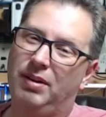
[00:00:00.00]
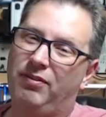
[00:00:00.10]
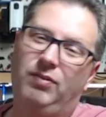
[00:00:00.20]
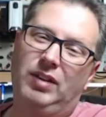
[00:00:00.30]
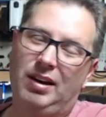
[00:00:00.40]
a
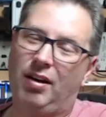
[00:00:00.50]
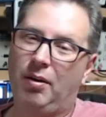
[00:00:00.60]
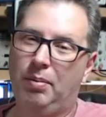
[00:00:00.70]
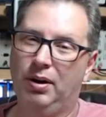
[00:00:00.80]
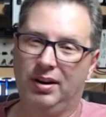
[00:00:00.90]
$50
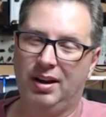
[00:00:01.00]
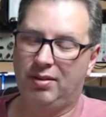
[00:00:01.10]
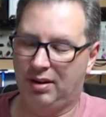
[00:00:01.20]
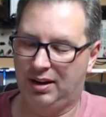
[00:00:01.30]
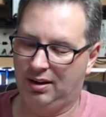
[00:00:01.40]
book. Now
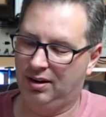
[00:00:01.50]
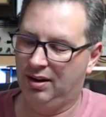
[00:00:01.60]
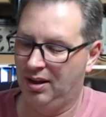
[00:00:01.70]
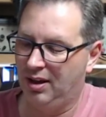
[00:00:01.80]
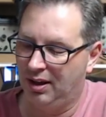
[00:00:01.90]
they're getting
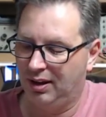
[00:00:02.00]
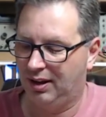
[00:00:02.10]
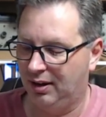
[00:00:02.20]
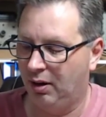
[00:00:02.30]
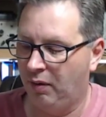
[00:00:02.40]

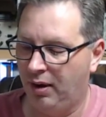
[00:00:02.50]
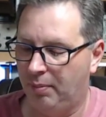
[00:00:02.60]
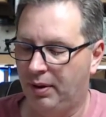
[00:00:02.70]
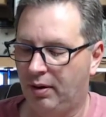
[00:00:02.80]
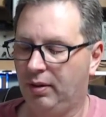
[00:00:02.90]
on up
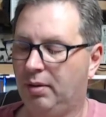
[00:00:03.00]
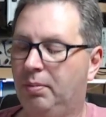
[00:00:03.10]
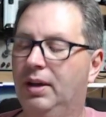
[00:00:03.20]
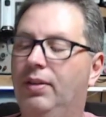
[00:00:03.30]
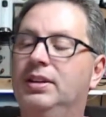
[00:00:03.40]
there a little
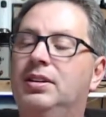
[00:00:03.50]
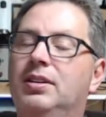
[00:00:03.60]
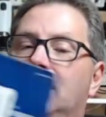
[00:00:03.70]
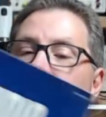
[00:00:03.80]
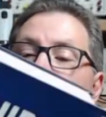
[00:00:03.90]
bit. This
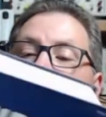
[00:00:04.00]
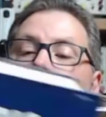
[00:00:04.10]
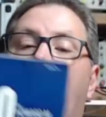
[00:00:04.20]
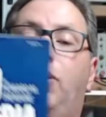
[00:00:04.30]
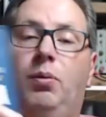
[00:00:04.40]
is a
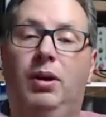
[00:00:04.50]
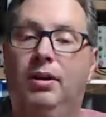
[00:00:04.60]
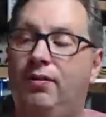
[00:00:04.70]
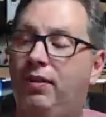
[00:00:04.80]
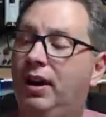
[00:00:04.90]
tougher one
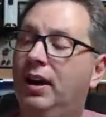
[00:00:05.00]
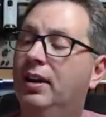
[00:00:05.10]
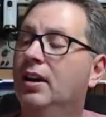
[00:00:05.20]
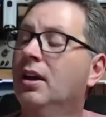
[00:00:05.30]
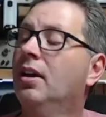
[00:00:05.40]
to find.
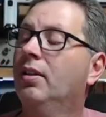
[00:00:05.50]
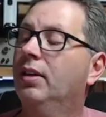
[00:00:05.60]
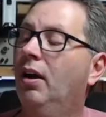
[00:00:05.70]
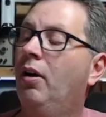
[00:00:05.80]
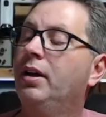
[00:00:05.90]

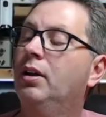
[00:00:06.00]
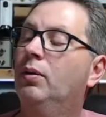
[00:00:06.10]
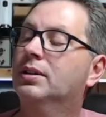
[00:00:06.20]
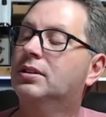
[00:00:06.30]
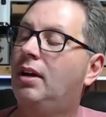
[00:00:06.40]
The Audio
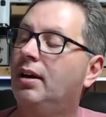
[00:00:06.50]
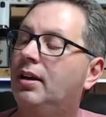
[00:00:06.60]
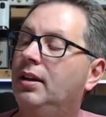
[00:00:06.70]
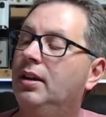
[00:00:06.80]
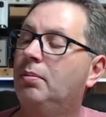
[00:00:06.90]

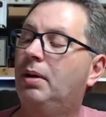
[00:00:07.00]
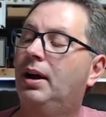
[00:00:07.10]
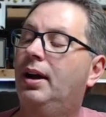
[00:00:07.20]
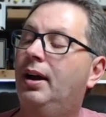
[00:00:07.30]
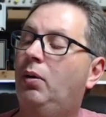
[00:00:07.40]
Encyclopedia
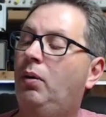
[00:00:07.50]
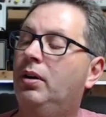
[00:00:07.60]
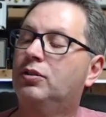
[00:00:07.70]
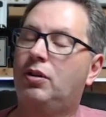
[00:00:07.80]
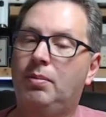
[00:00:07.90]
by
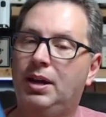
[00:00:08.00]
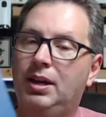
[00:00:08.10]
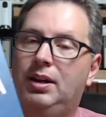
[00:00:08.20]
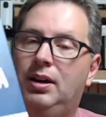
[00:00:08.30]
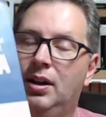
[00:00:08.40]
Howard
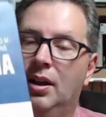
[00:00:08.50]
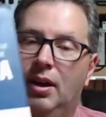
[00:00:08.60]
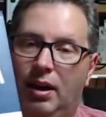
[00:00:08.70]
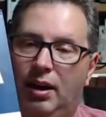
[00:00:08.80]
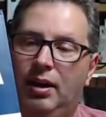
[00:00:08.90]
Tremaine.
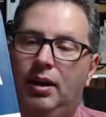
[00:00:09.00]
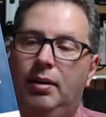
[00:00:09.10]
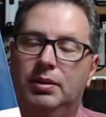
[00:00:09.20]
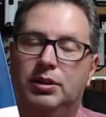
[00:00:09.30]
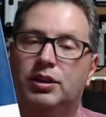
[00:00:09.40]

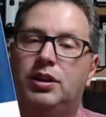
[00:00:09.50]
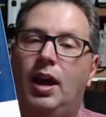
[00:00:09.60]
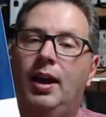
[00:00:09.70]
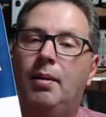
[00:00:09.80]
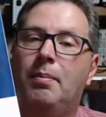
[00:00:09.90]
Just
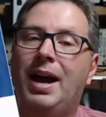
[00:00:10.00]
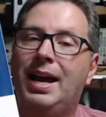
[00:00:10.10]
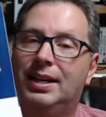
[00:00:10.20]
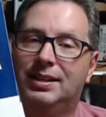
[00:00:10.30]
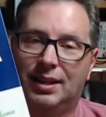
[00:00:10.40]
an
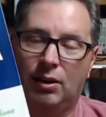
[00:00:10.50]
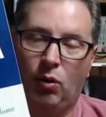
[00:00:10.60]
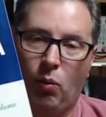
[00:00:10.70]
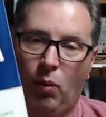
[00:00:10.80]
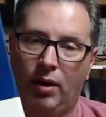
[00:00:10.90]
amazing
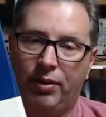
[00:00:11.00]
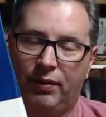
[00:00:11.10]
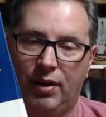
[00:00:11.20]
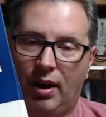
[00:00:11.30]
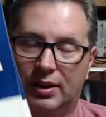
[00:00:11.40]
wealth of
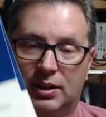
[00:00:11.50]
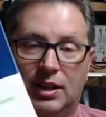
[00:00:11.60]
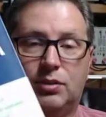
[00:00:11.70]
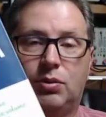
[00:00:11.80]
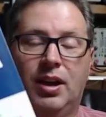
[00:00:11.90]
knowledge.
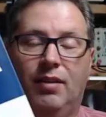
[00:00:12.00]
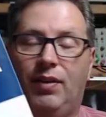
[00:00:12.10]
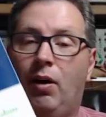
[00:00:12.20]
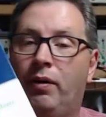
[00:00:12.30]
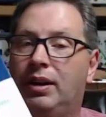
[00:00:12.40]
This, if
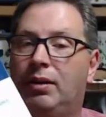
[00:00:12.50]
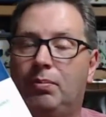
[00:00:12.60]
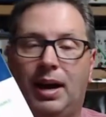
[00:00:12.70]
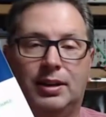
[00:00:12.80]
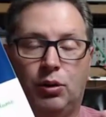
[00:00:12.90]
I only could
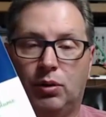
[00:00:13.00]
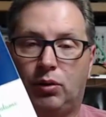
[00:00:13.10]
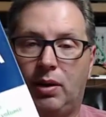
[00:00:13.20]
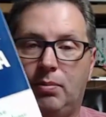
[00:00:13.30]
buy 2 or 3